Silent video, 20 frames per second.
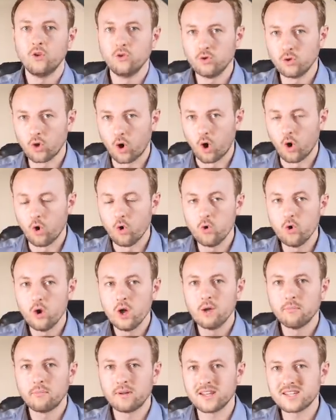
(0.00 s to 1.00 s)
No,
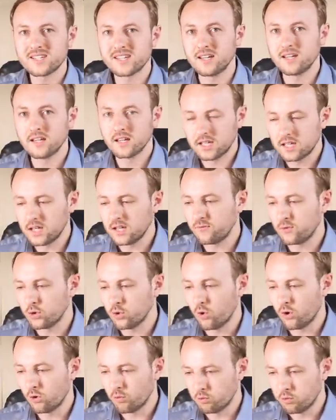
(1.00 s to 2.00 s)
but it's going to give
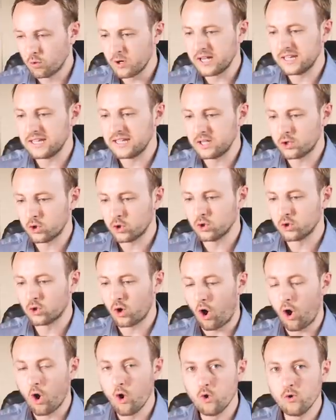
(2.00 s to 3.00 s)
you a really
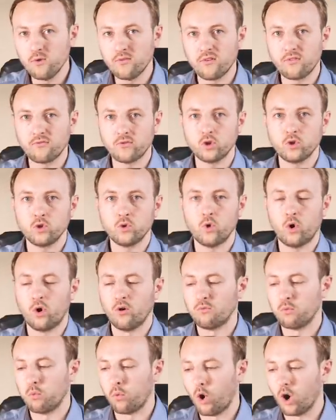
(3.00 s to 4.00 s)
good overview
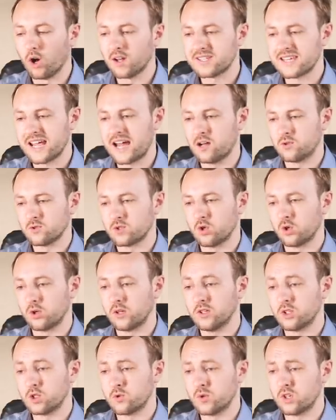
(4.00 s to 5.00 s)
of what a town's
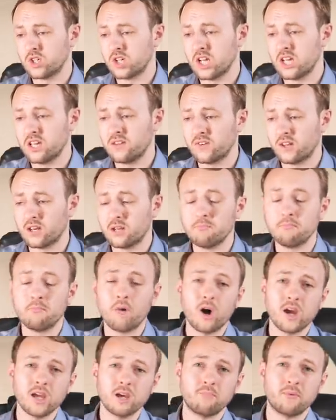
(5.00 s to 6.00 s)
looking to achieve. And in
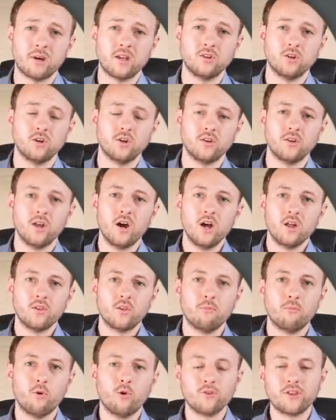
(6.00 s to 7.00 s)
my opinion,
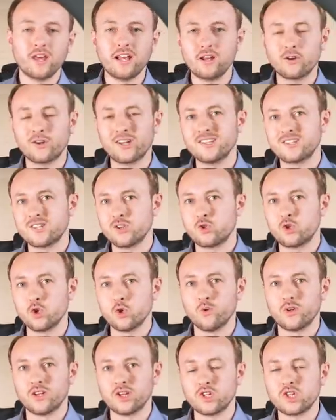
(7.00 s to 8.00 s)
the more they're looking to
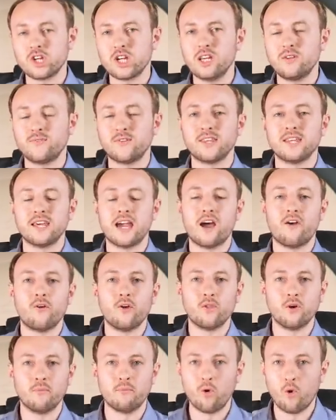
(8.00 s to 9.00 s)
do and achieve in the
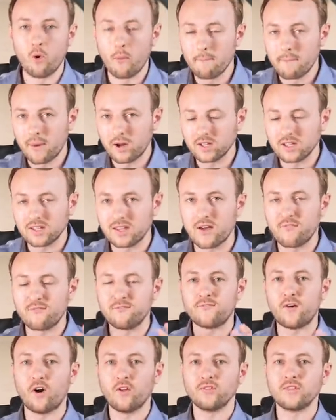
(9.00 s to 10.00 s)
area, the more money they're
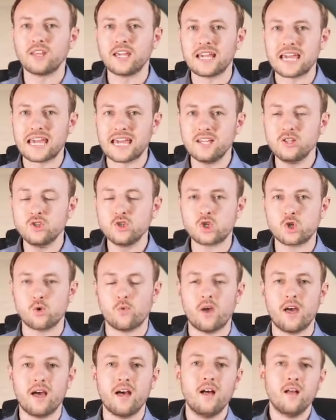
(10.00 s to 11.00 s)
funding
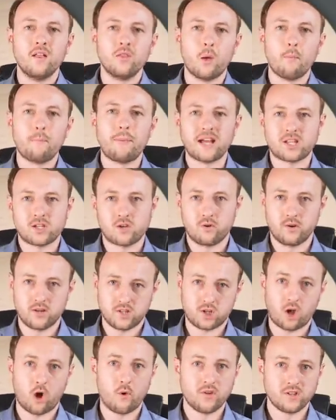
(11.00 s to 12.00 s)
into it, the better
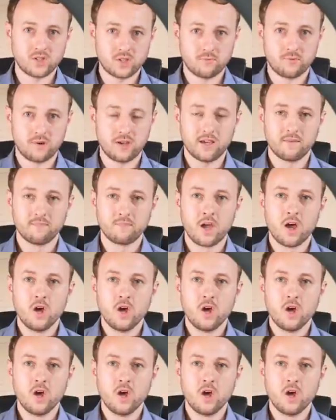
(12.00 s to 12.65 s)
it's going to be.